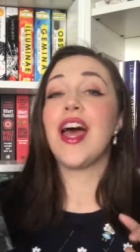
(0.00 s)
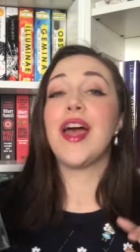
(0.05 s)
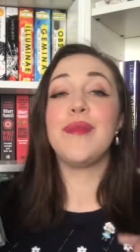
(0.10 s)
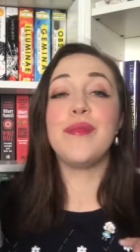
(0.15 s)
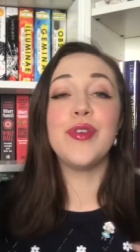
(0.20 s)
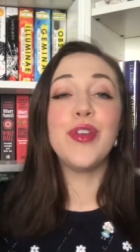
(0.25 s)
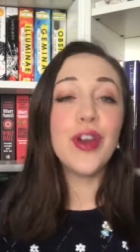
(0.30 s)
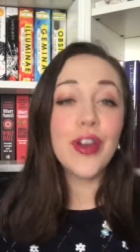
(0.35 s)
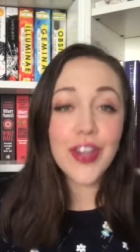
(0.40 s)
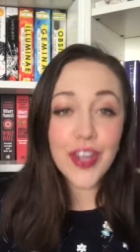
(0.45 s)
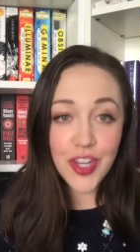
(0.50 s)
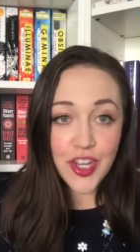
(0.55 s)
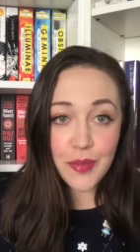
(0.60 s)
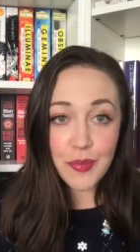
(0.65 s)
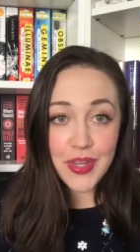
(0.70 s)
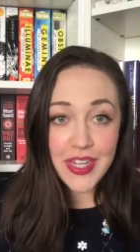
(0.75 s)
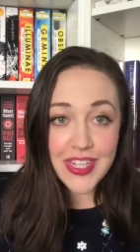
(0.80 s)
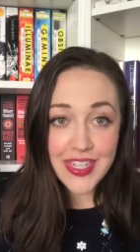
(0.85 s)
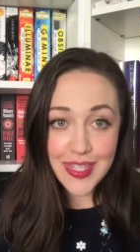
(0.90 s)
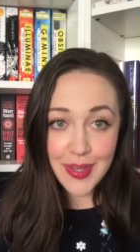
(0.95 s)
I'm not going to
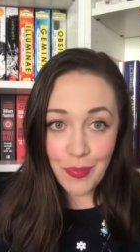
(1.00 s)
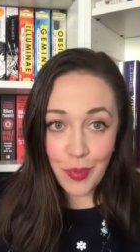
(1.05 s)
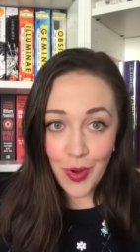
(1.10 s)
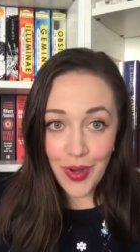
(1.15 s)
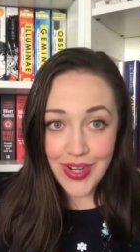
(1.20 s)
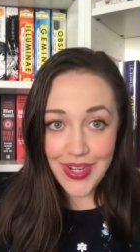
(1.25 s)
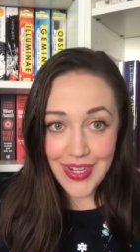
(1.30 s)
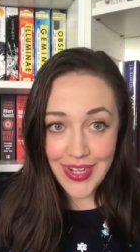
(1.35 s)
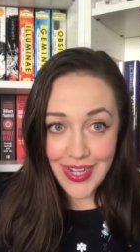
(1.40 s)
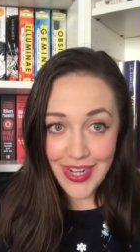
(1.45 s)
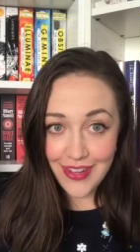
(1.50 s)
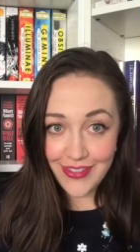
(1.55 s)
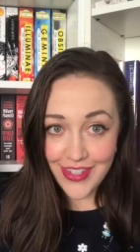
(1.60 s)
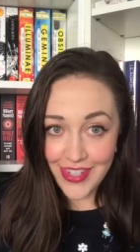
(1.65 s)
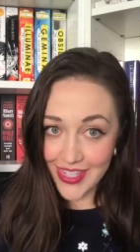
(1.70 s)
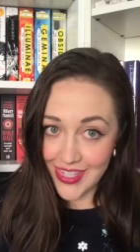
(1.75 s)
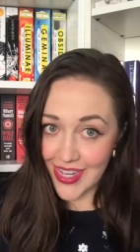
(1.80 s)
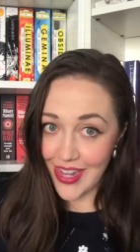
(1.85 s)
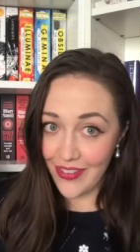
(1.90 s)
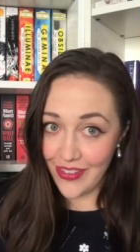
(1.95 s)
be disappointed if
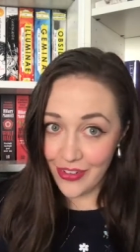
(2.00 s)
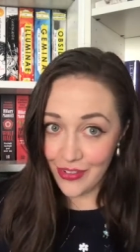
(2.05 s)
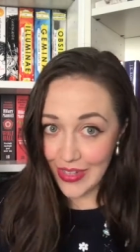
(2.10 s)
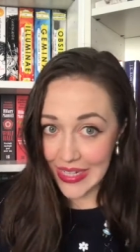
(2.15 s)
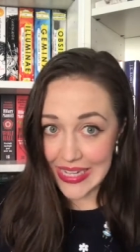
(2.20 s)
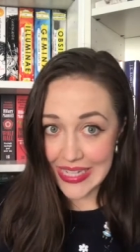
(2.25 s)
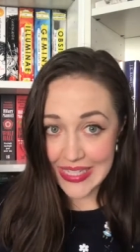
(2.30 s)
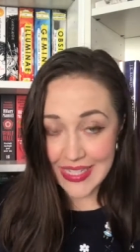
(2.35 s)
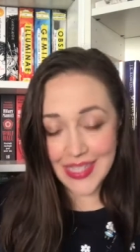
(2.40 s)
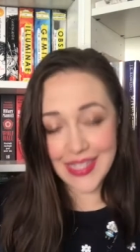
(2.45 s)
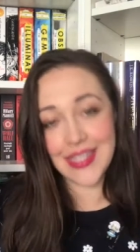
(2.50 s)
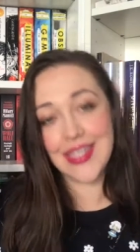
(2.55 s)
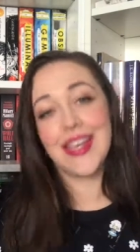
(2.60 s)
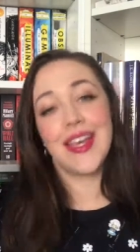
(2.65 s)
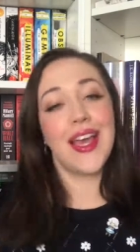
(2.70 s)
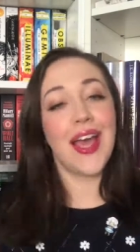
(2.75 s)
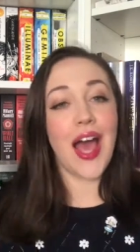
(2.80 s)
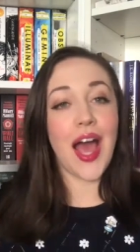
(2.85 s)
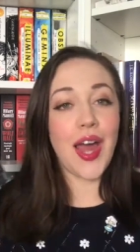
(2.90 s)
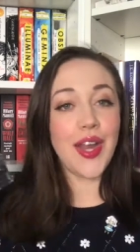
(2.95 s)
she never releases
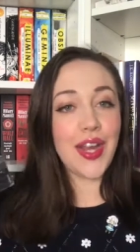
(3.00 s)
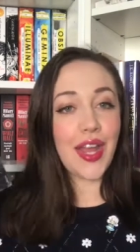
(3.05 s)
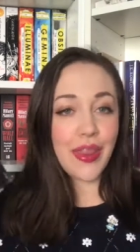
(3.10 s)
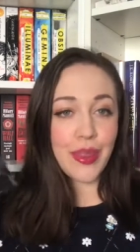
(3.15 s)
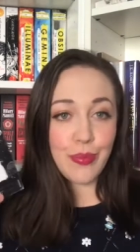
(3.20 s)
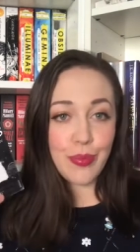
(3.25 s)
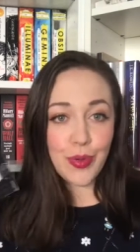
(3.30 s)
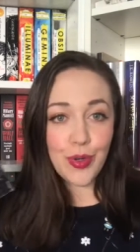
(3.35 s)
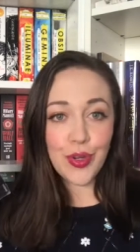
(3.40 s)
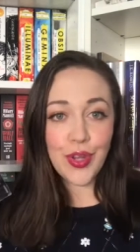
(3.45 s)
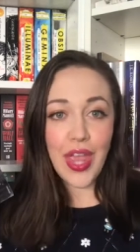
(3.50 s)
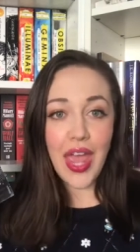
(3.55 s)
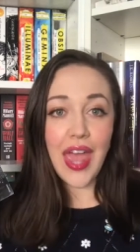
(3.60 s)
another book,